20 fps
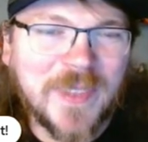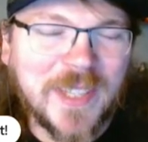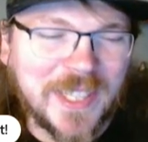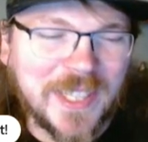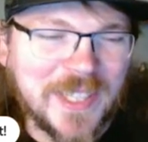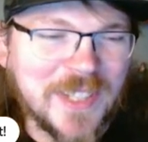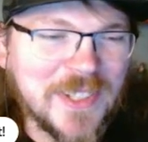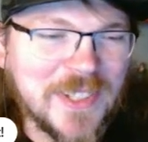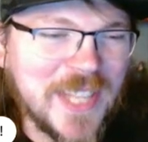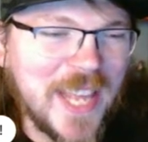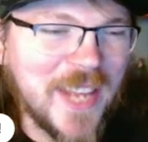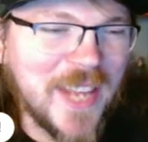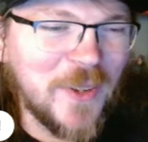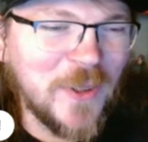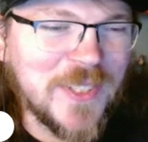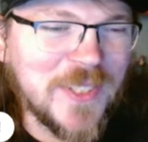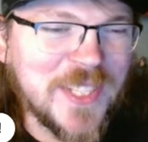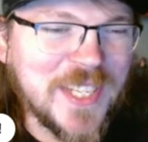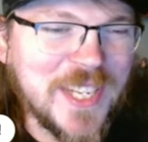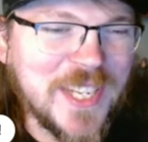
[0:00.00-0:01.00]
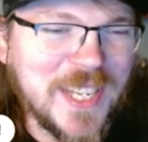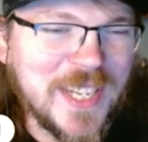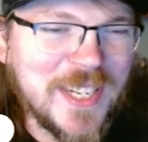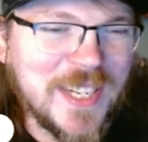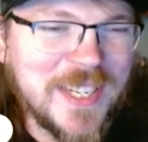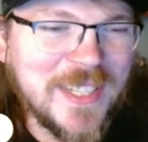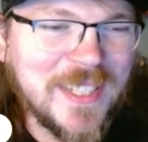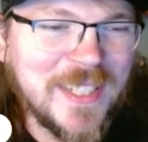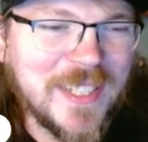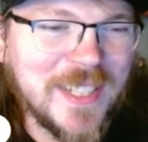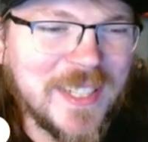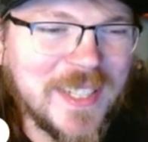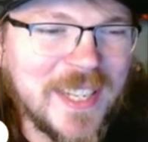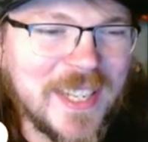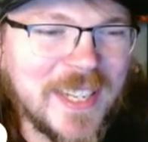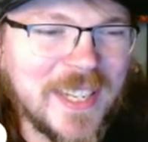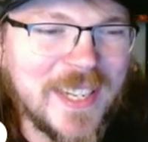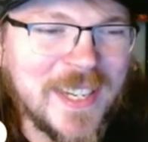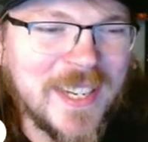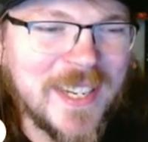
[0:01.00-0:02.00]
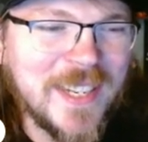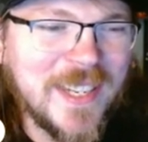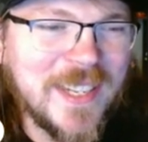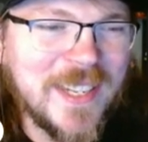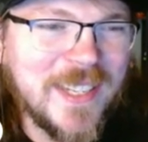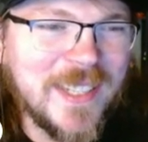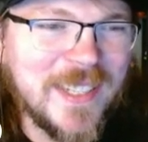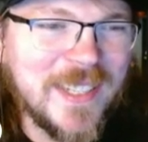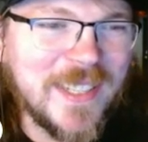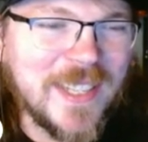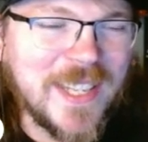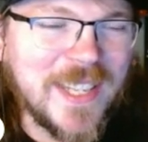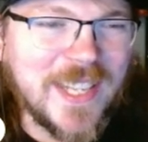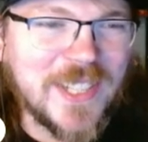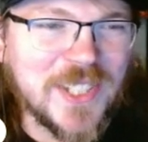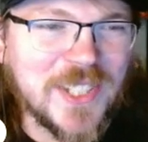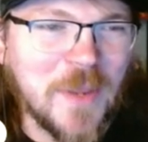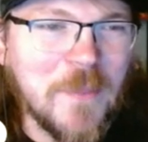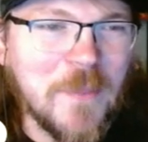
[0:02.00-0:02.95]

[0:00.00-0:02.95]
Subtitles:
like there's that whole scene, and then he just